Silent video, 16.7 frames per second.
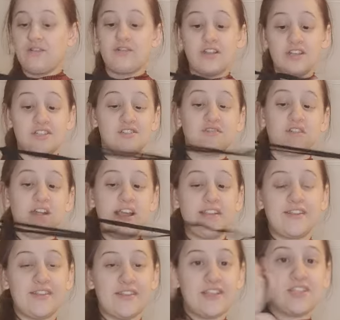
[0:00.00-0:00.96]
It's
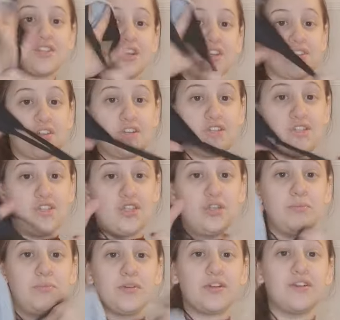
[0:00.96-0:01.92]
great that this does
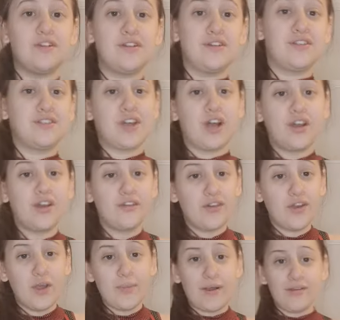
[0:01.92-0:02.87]
undo, because I don't
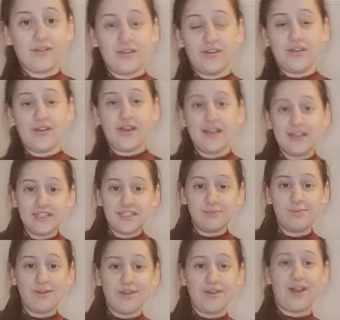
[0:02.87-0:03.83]
know about you guys,
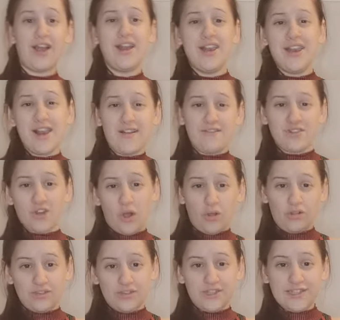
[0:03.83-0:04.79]
but I love to
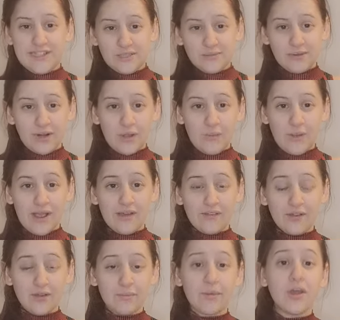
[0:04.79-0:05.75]
alter these when I wear
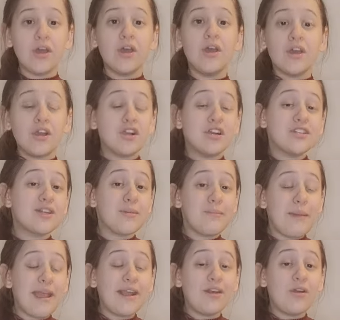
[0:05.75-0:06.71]
them, because I
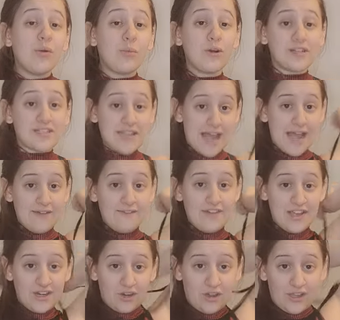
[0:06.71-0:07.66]
may not want to have
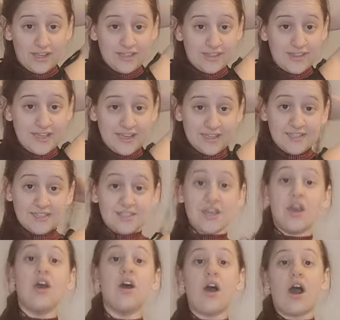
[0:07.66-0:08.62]
it like this.
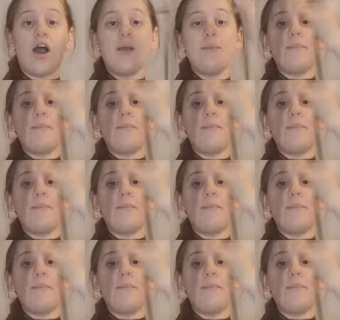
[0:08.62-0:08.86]
I